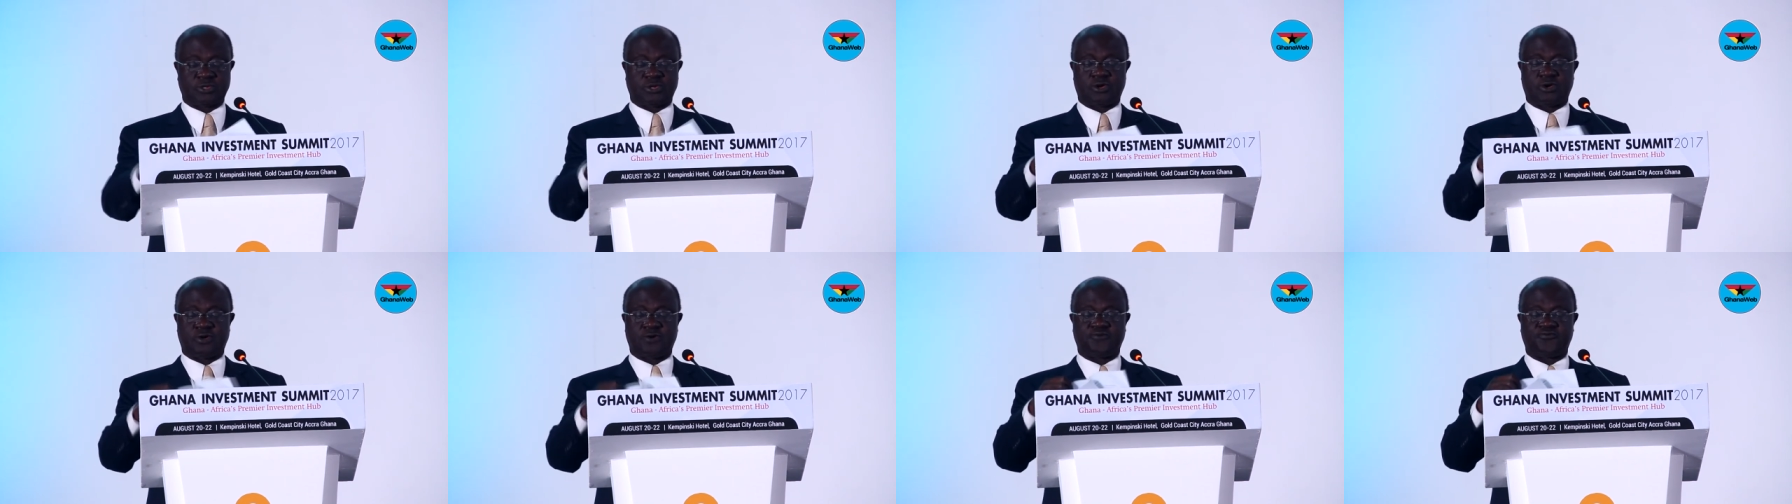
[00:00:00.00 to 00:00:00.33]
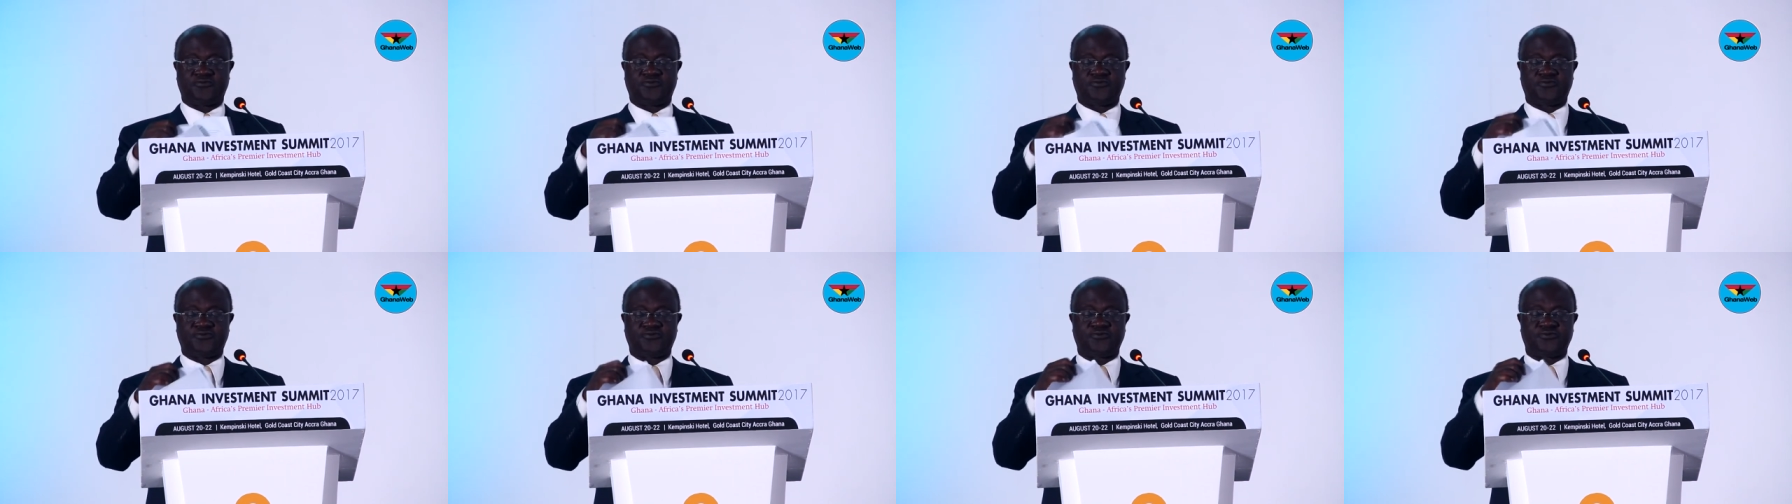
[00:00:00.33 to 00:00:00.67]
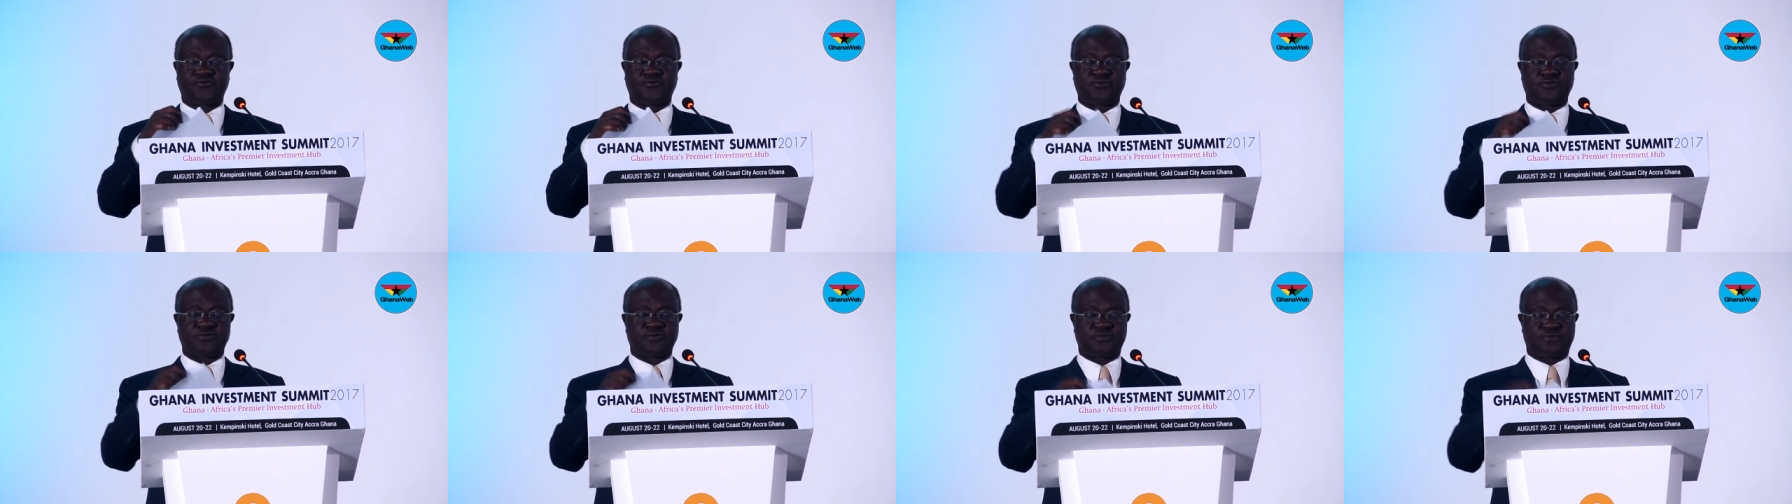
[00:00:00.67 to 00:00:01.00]
of
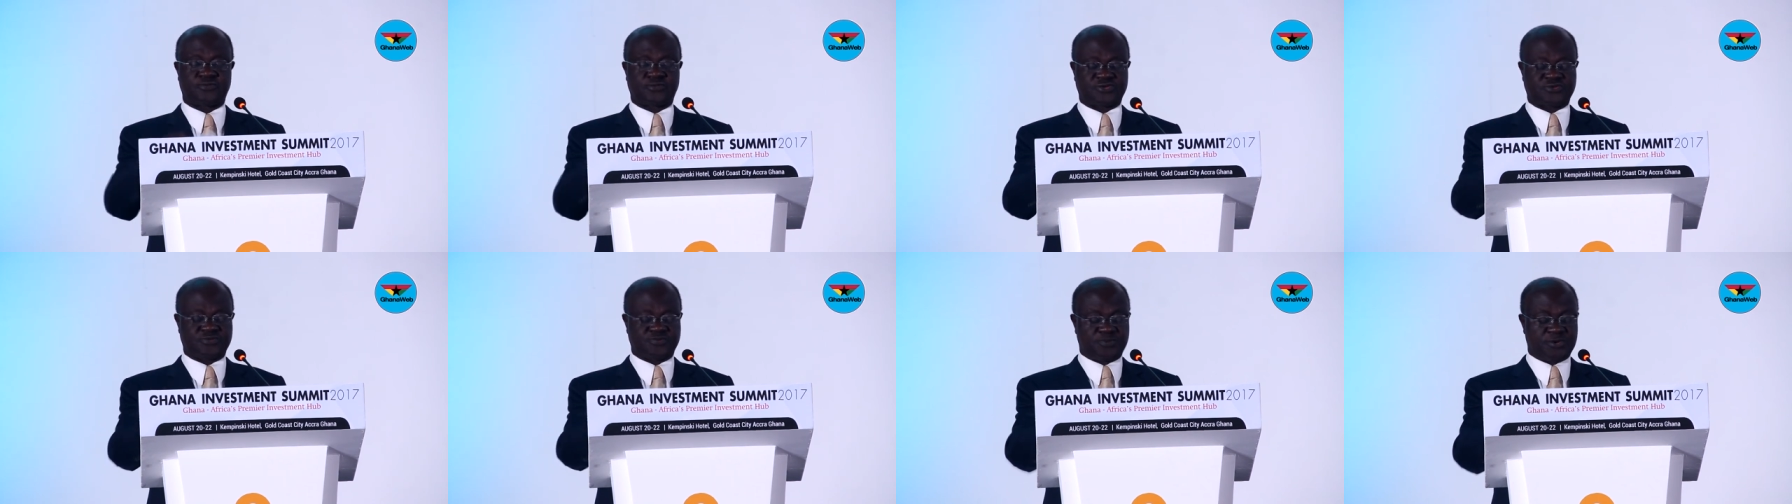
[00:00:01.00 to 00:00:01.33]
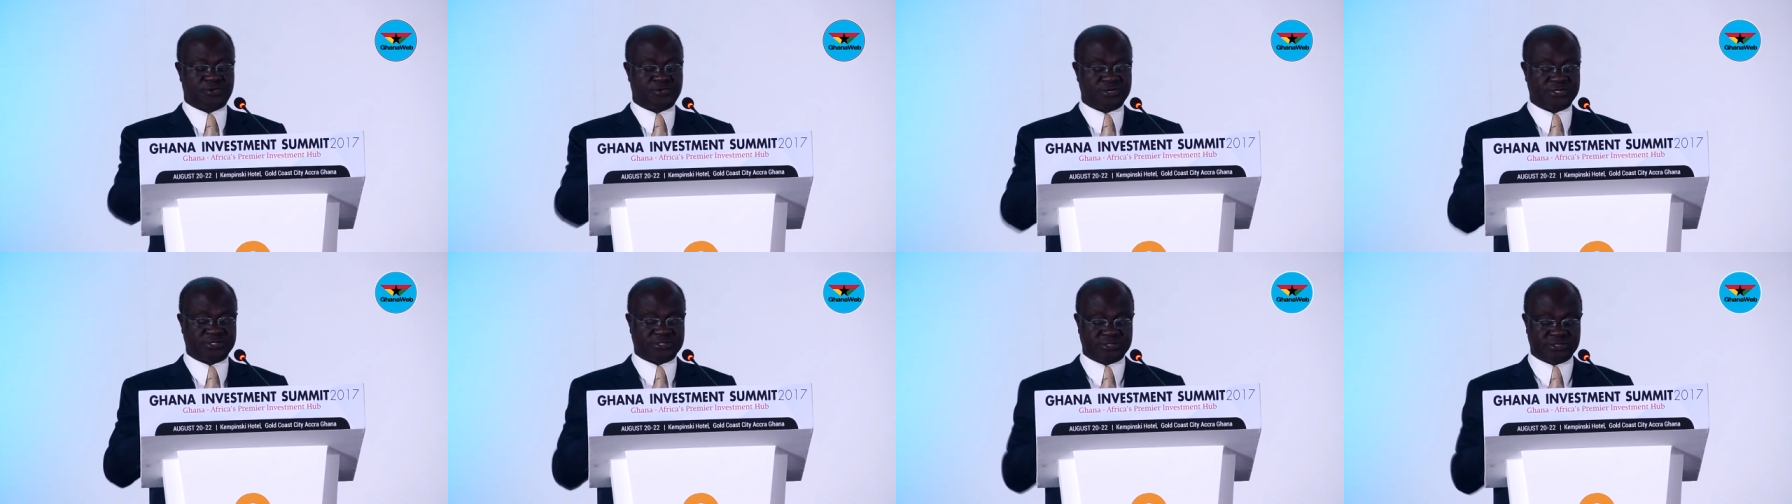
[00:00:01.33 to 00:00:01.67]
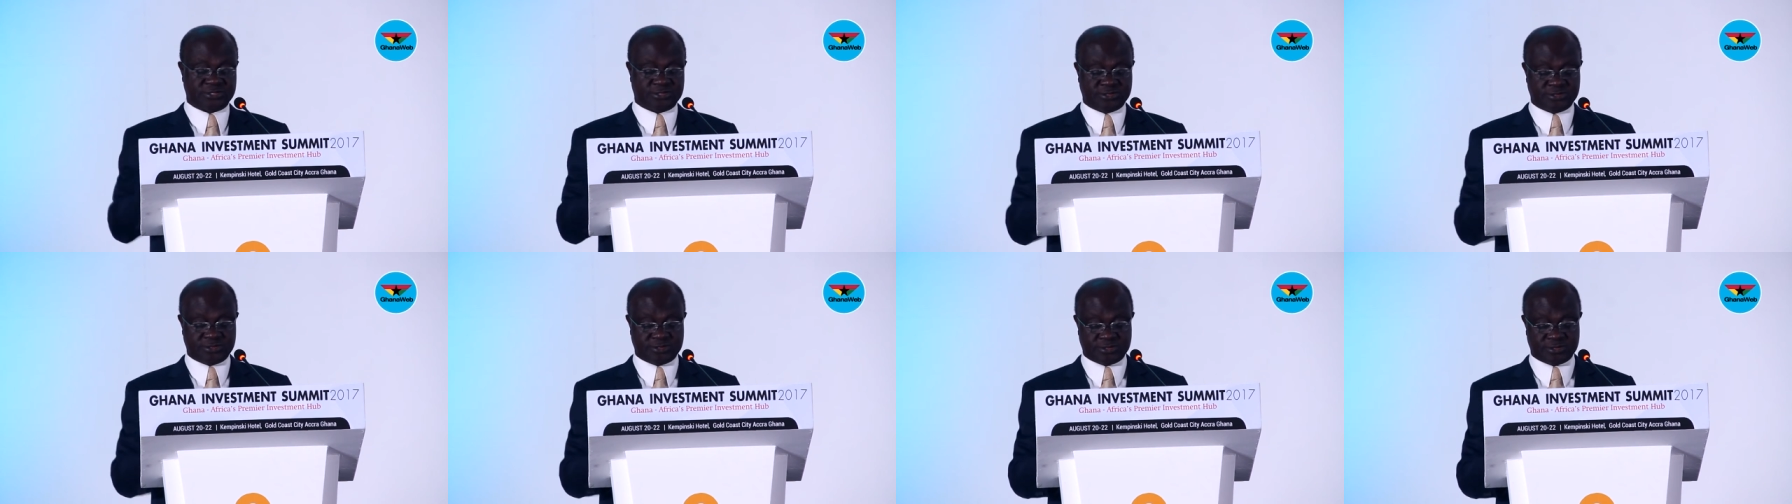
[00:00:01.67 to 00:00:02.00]

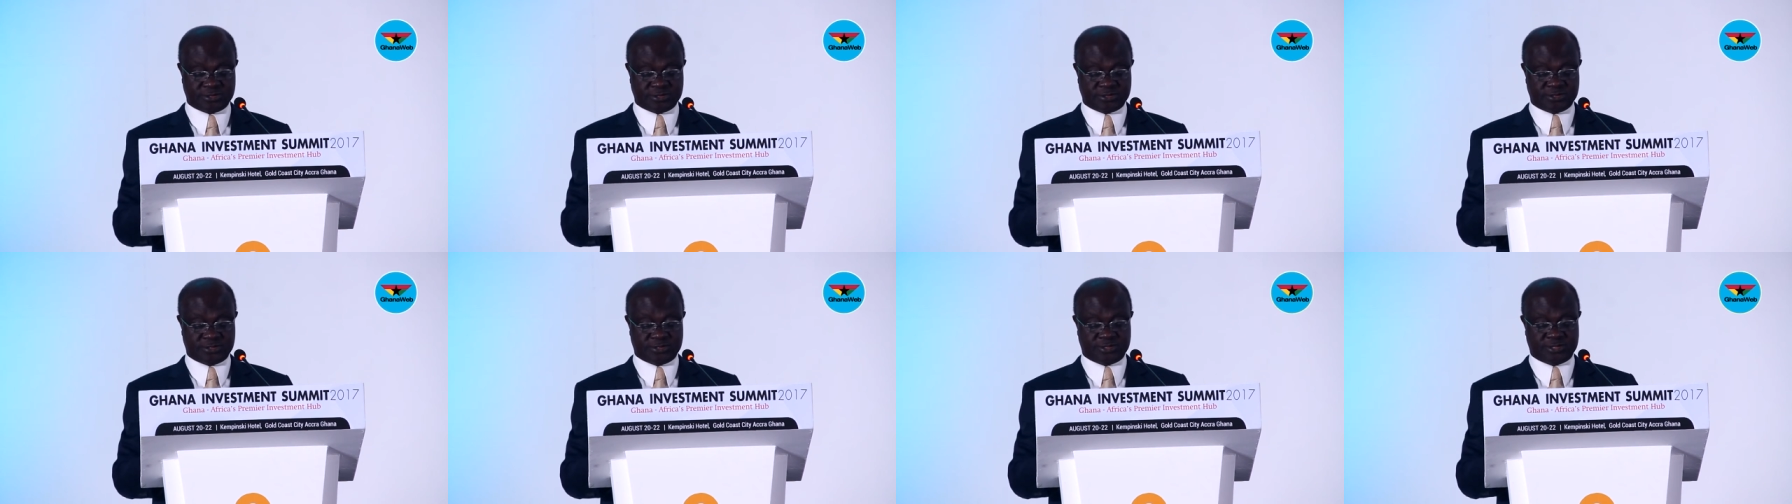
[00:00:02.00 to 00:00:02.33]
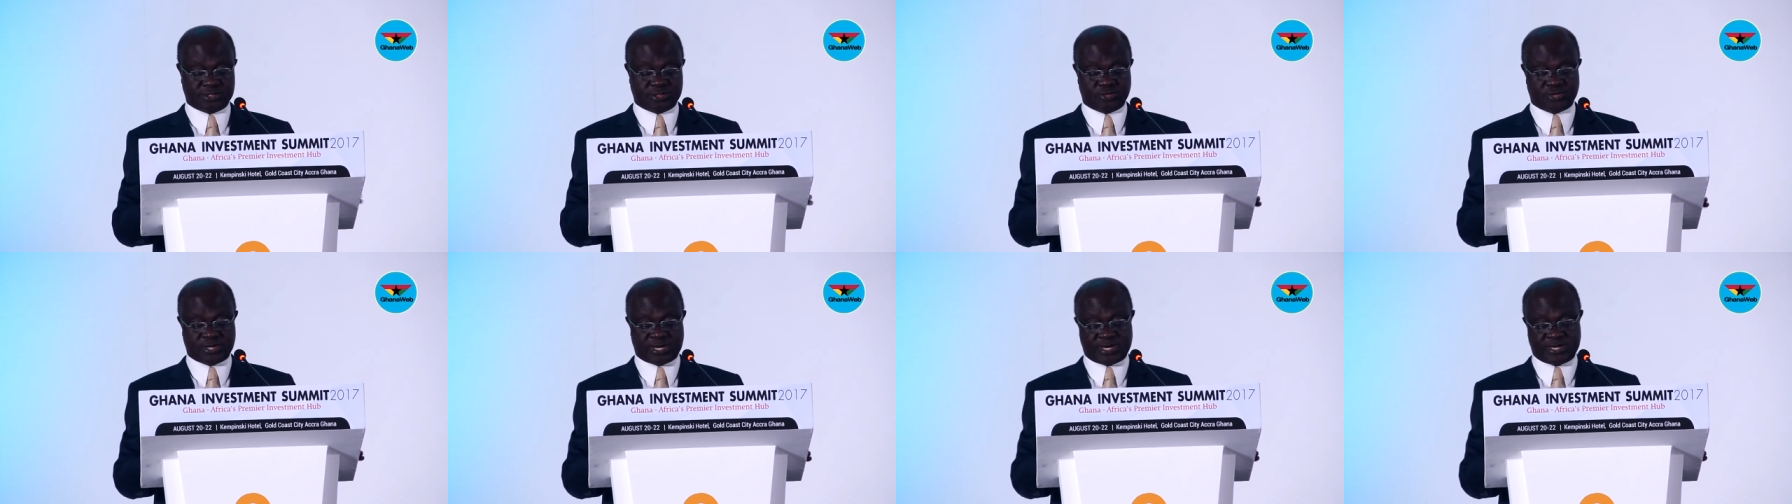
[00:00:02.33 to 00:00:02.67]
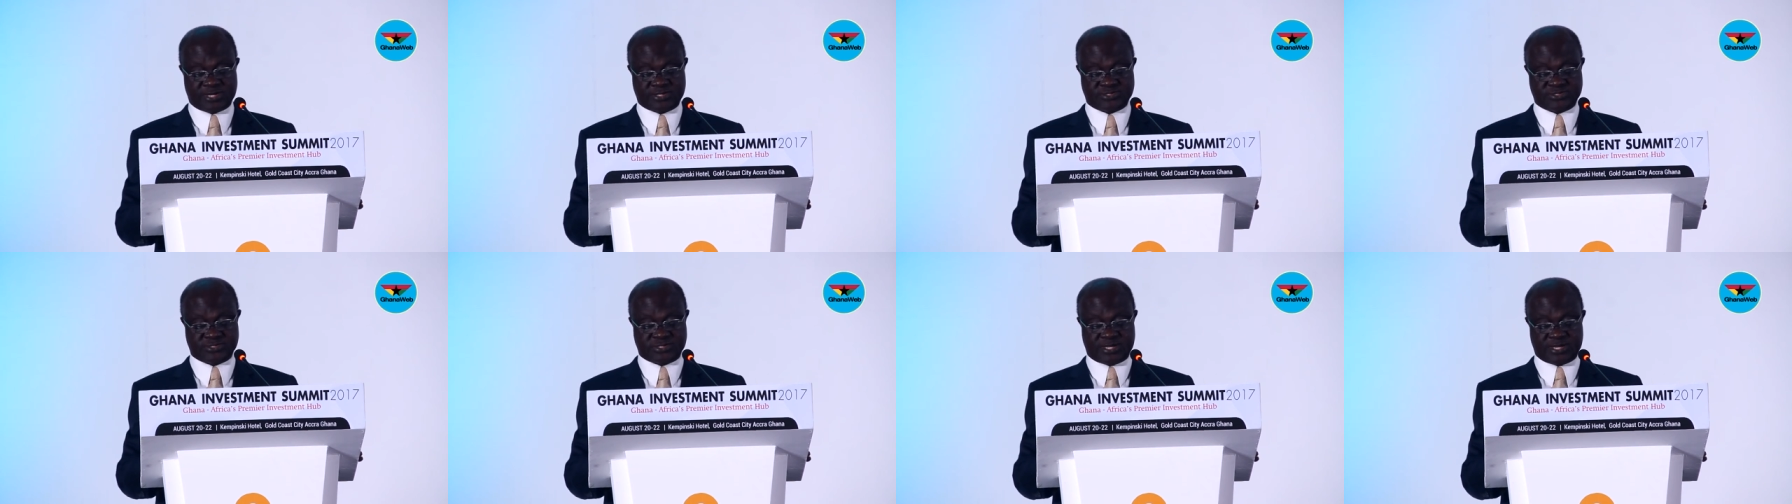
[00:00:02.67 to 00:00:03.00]
prosperity in the
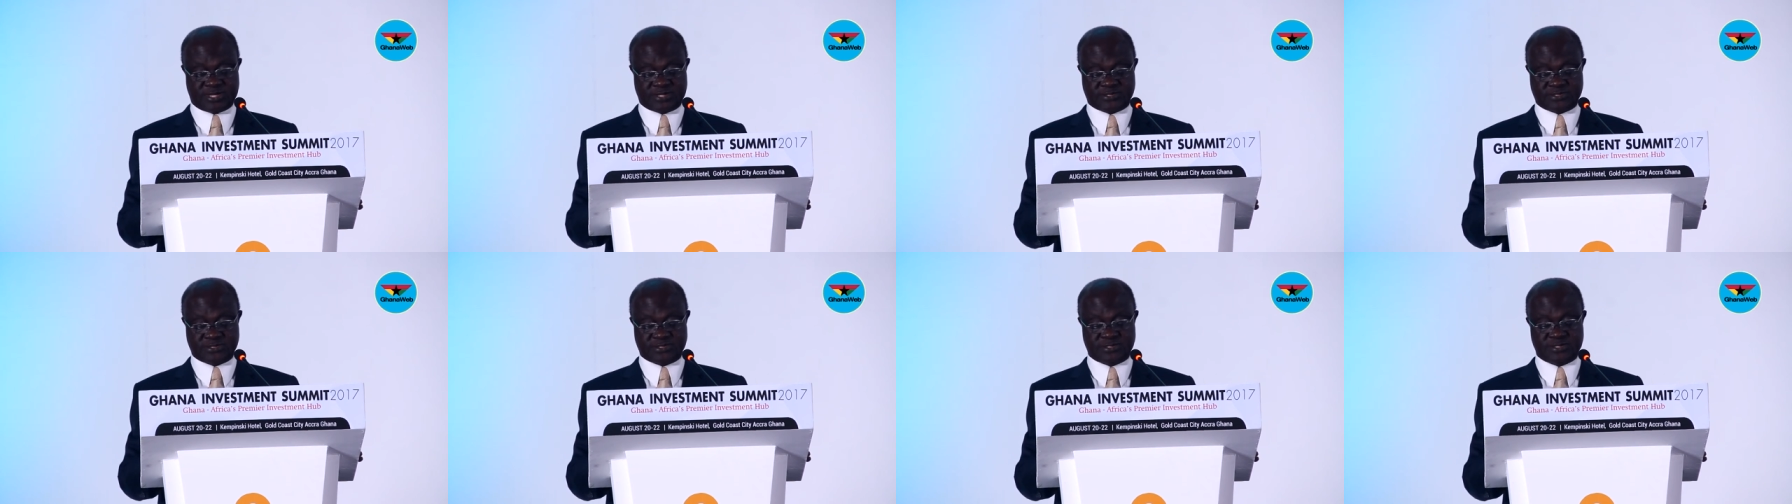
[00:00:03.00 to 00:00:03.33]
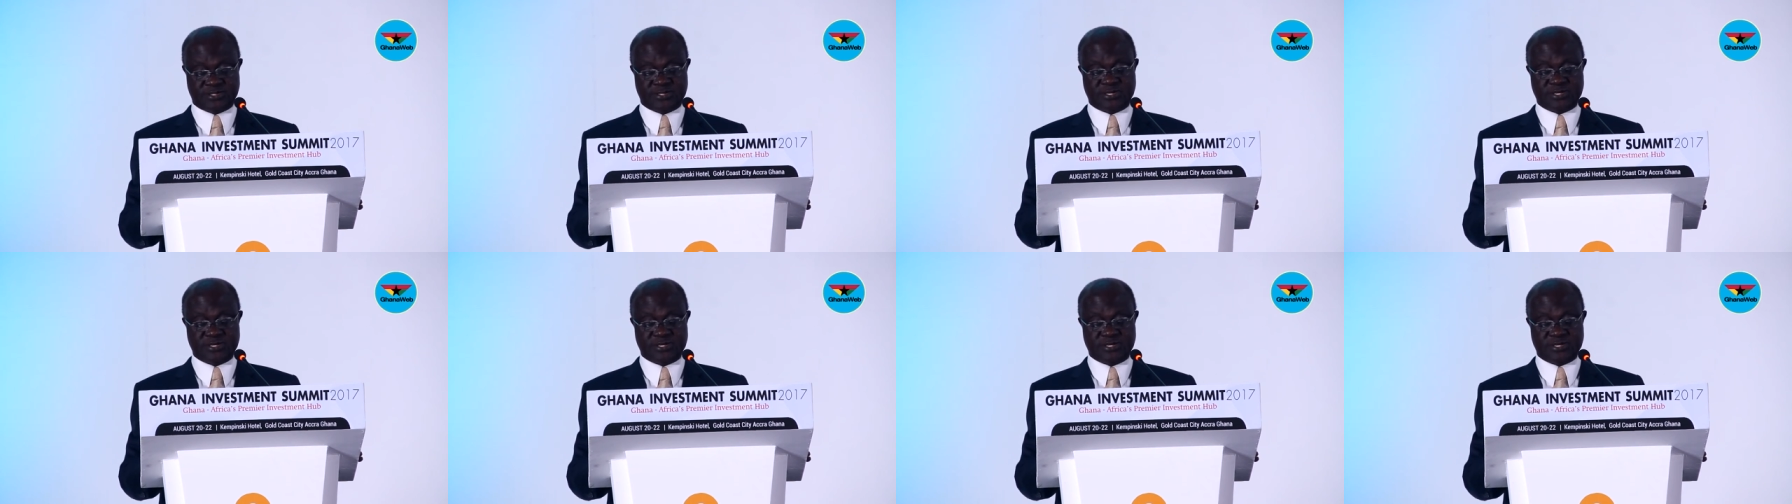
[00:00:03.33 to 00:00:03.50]
United States.